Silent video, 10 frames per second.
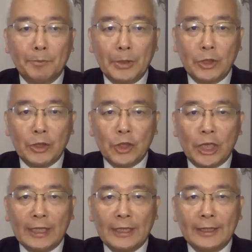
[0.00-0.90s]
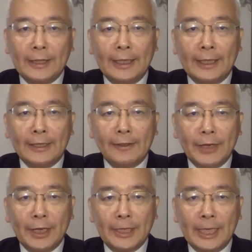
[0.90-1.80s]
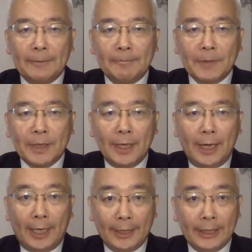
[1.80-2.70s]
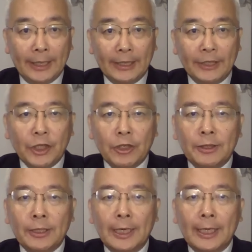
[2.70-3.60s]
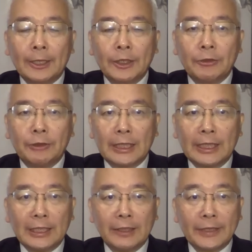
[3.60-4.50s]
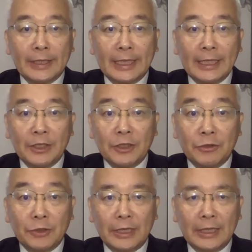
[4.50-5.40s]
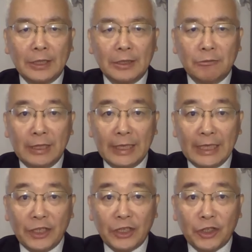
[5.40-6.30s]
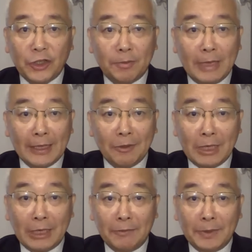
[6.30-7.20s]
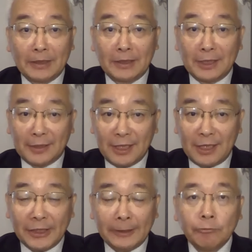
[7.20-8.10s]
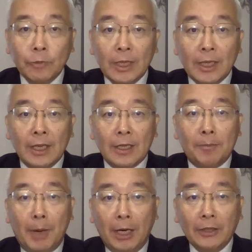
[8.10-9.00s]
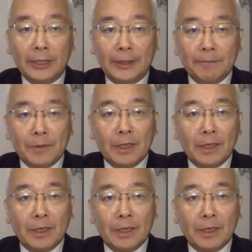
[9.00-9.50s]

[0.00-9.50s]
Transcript: between China and Vietnam, in addition to a kind of a state-to-state relationship, as we have been discussing, the party